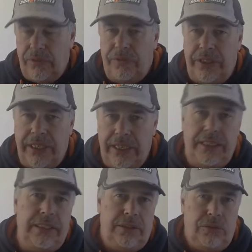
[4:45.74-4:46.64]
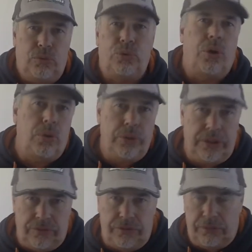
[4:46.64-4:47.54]
forgetting
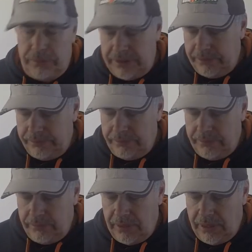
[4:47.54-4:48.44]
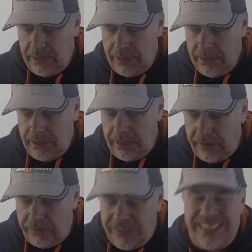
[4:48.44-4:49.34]
trolling for a minute,
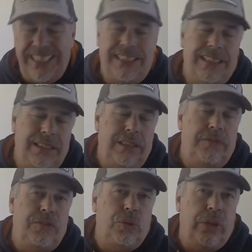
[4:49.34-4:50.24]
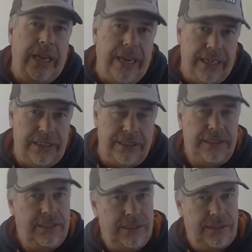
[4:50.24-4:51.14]
and forgetting if you're
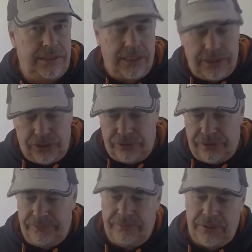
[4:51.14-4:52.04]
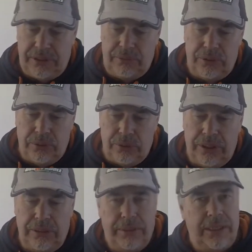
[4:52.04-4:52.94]
anchored and stationary. So we're
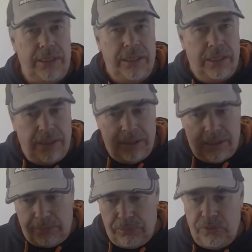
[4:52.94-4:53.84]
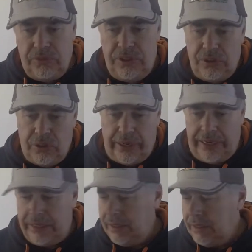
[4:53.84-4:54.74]
talking about a moving
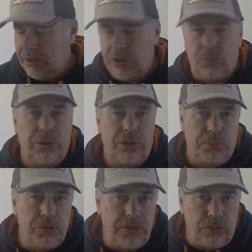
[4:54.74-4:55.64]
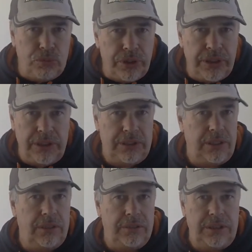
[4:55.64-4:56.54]
kayak. So whether it's moving really
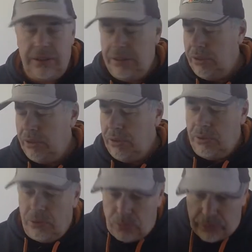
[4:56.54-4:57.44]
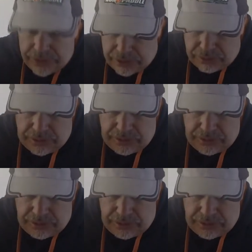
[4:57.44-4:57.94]
slowly or whether you're